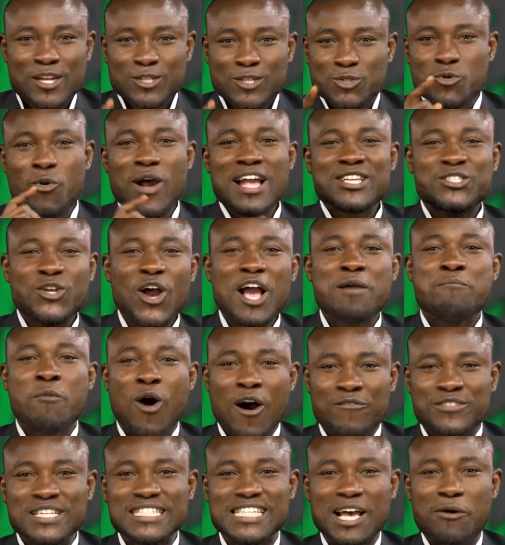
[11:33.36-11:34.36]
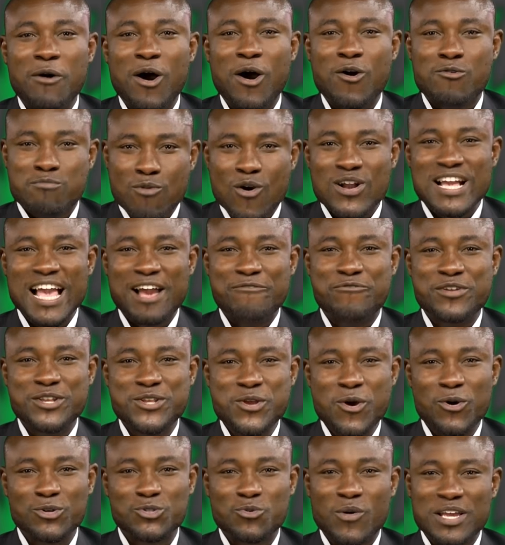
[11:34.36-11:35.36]
To enjoy more of these our Ogbonge
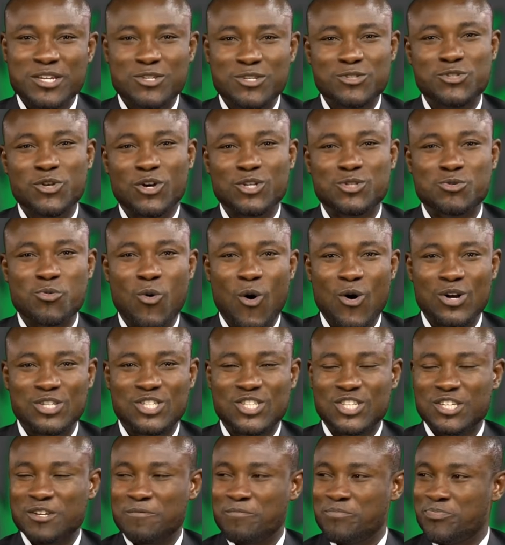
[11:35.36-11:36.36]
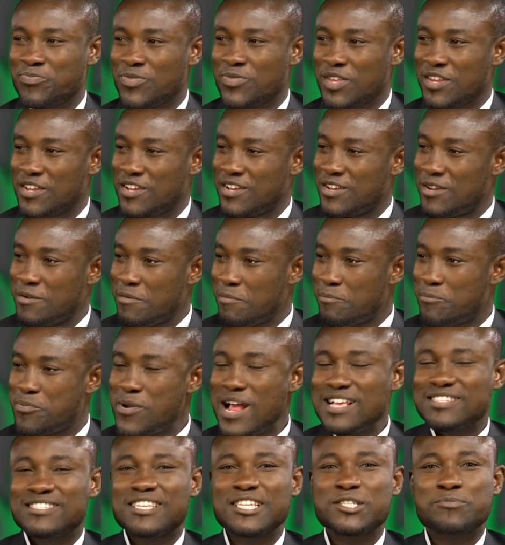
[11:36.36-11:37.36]
videos when you just watch,
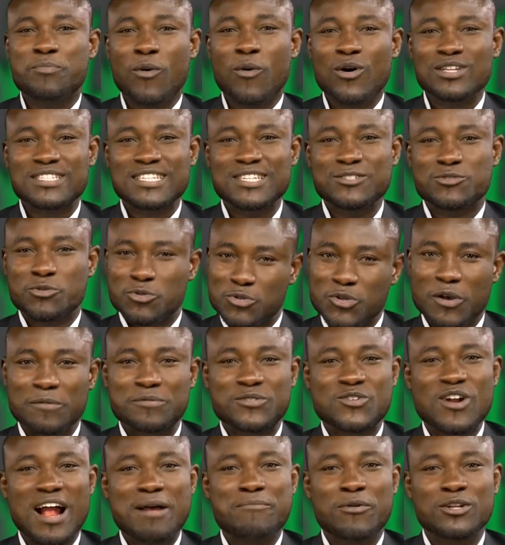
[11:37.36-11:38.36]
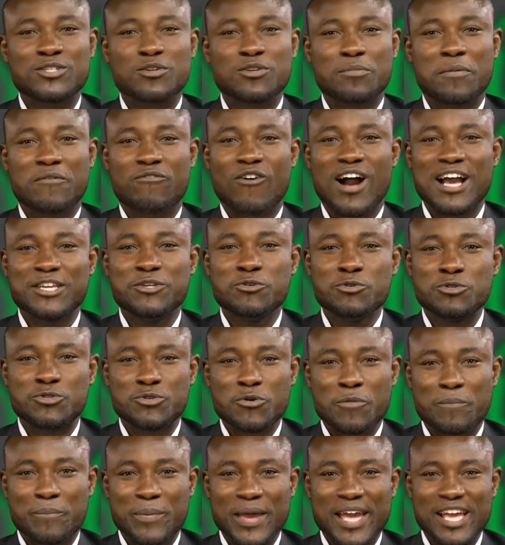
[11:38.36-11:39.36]
press this button to subscribe on top of our
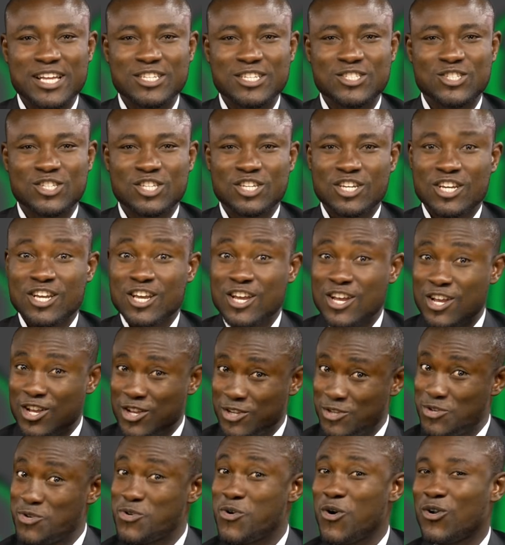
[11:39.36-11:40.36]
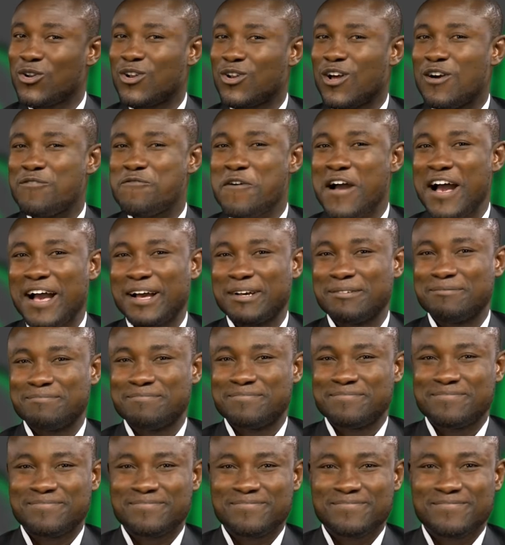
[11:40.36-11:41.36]
YouTube page. You go love
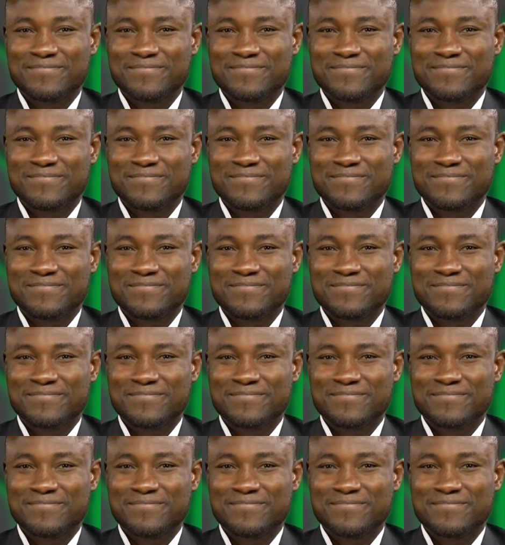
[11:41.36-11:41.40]
am.